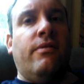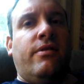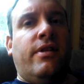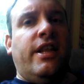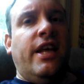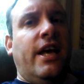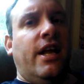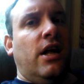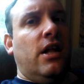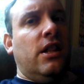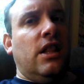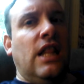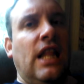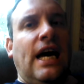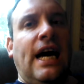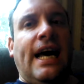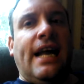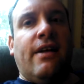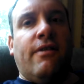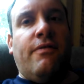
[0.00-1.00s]
did a
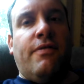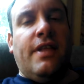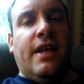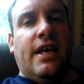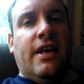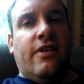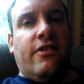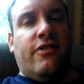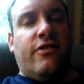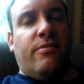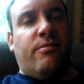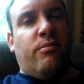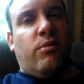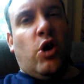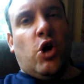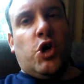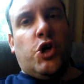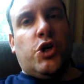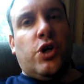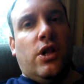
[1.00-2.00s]
lot of these
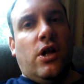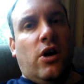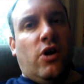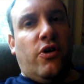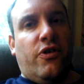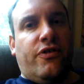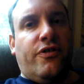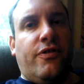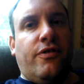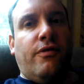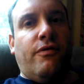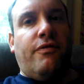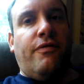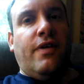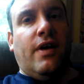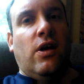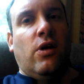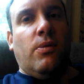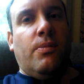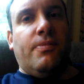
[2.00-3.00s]
martial arts
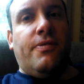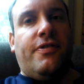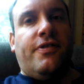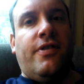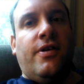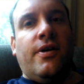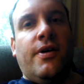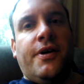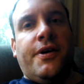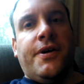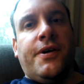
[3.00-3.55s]
films.